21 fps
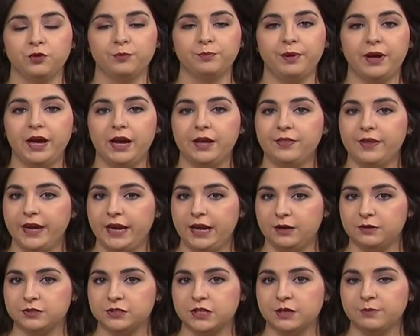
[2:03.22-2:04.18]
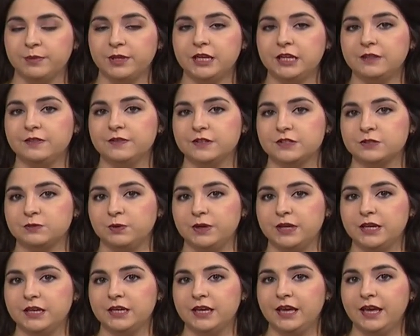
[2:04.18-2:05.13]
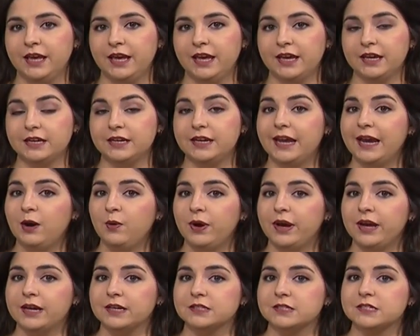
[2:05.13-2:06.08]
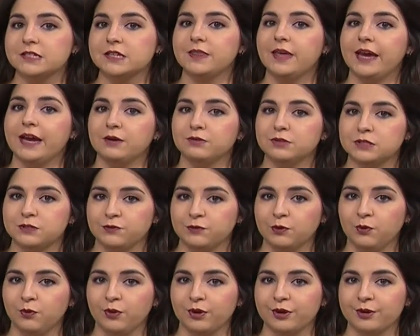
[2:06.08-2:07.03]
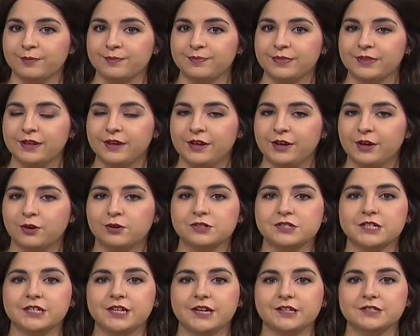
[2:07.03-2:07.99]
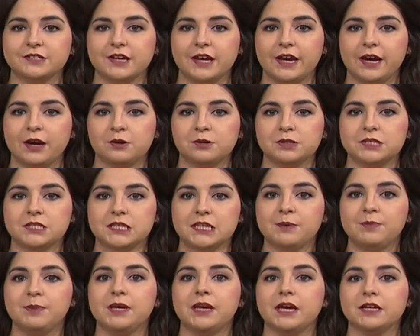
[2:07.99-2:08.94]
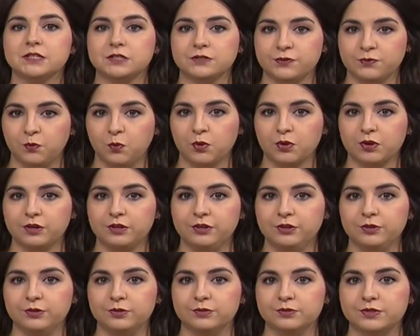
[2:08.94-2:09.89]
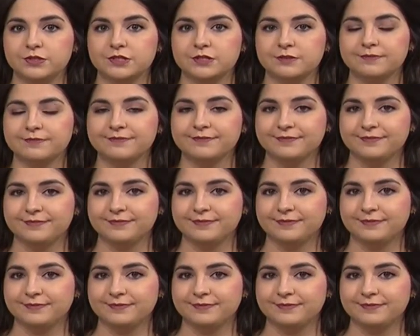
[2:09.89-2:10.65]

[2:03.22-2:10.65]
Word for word: by the House committee this week. It now heads to the House floor. Kristen Eskow, CBS 4 News. Kristen,